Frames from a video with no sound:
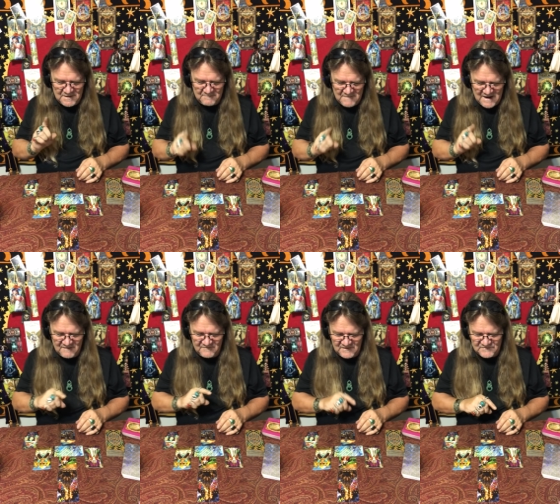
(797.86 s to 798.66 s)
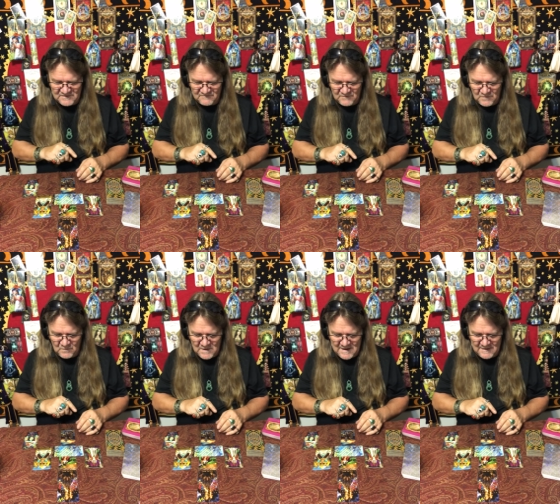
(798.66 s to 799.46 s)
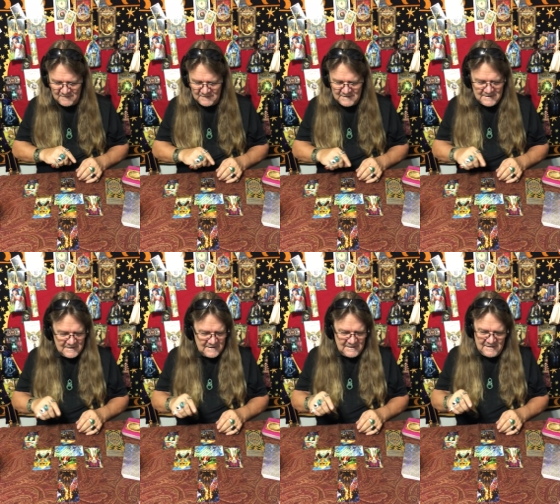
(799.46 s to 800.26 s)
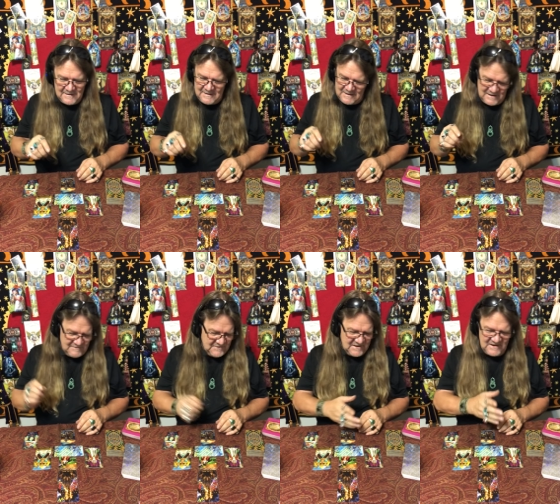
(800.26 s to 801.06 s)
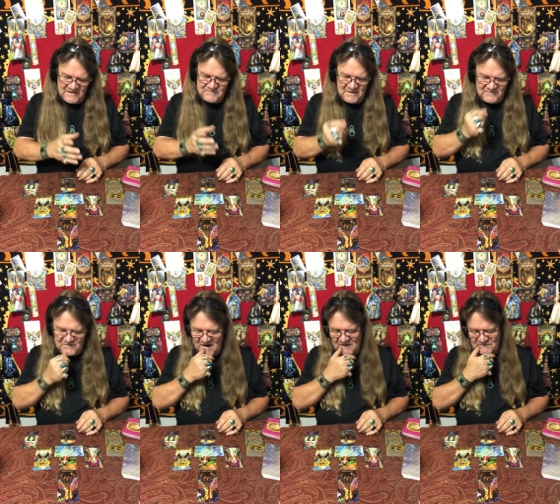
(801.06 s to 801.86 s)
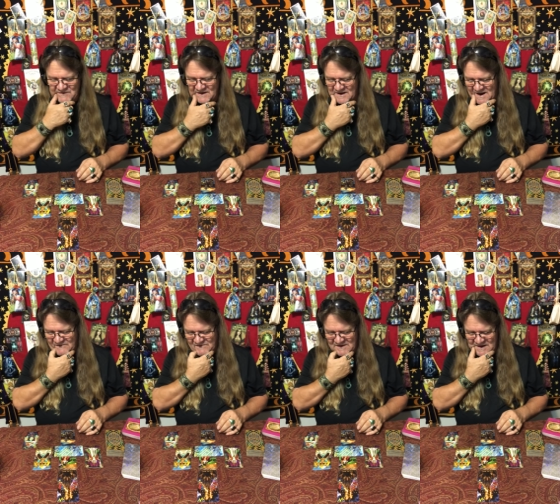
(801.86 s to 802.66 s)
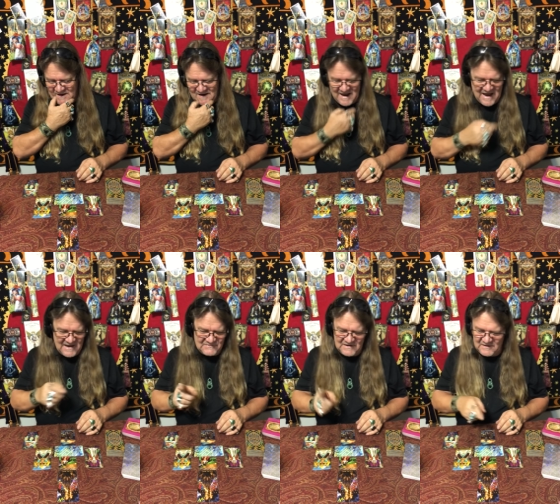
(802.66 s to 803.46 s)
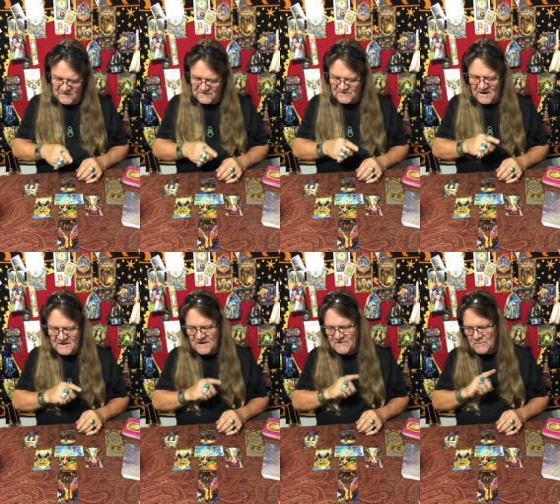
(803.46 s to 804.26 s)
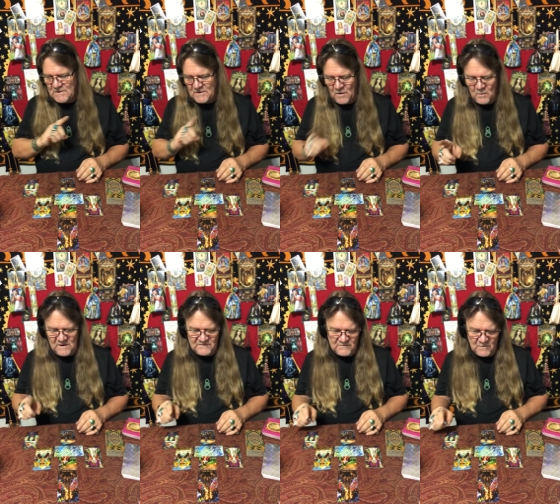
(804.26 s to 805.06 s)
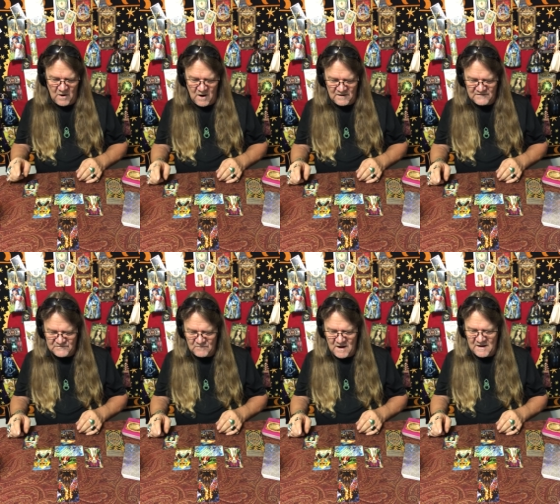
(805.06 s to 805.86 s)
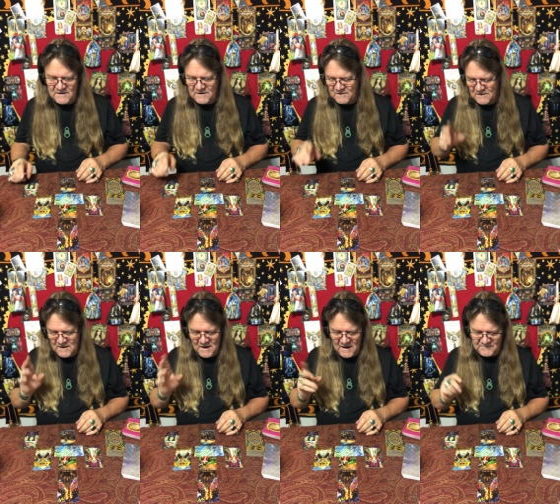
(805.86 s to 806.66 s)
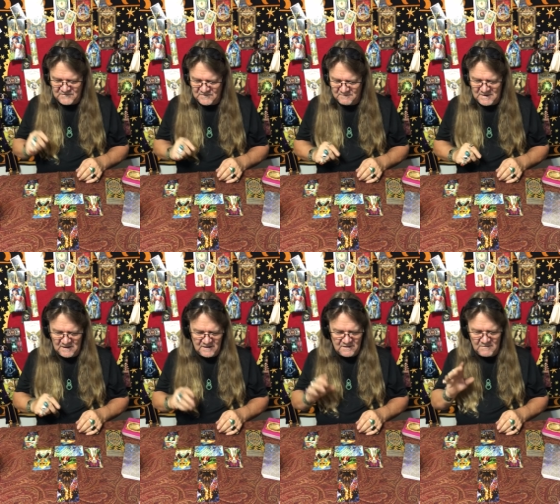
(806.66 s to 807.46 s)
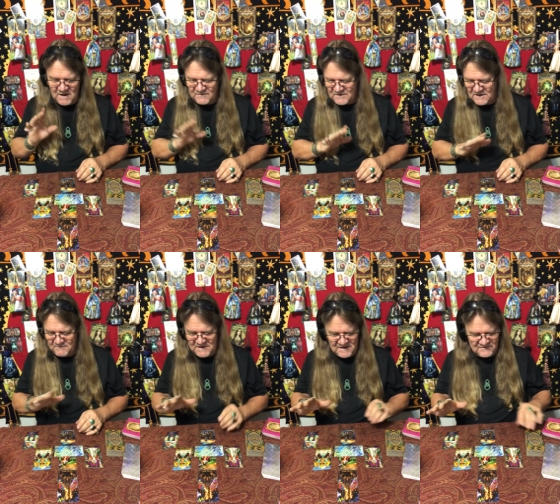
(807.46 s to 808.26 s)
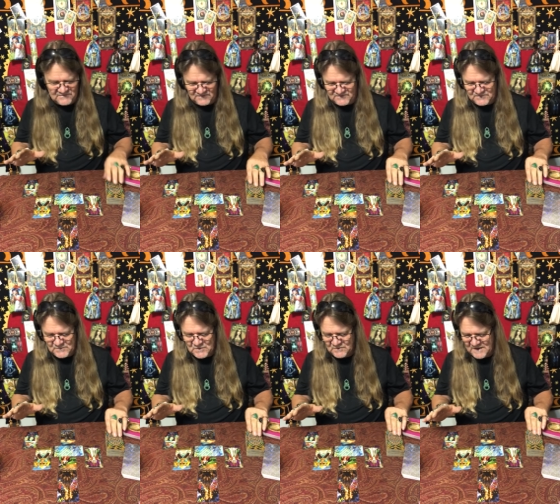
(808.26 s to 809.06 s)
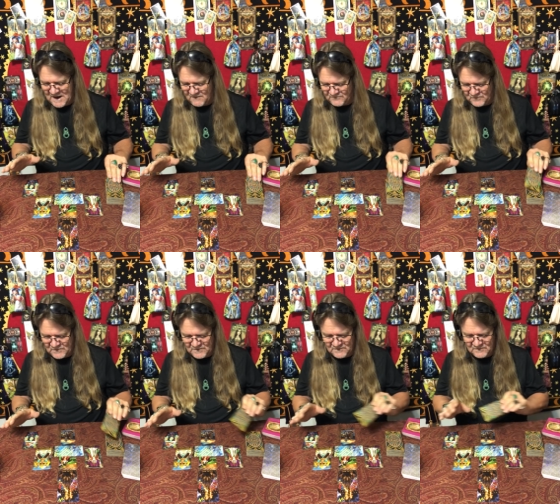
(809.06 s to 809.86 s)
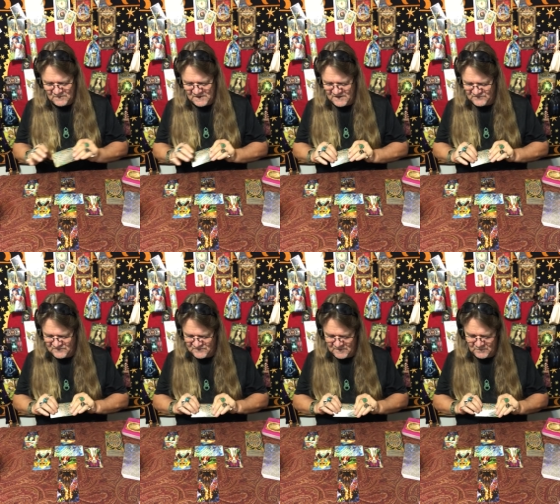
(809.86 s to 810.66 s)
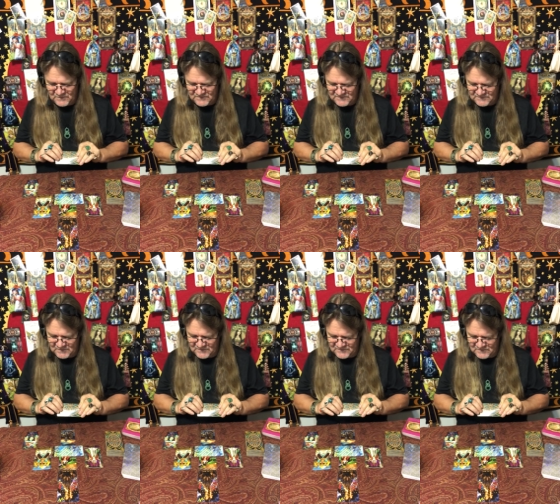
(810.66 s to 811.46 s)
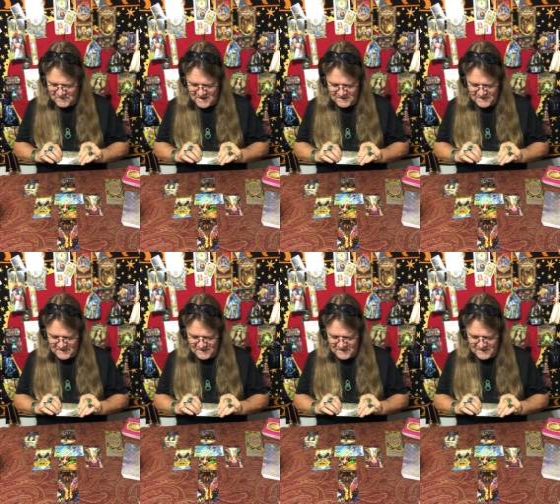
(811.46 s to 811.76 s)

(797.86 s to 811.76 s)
been manifesting for a while. If it has been challenging, and I see that it has, it looks like as we go into August right here, up to the middle of the month, that it begins to smooth out for you in the relationship with this person right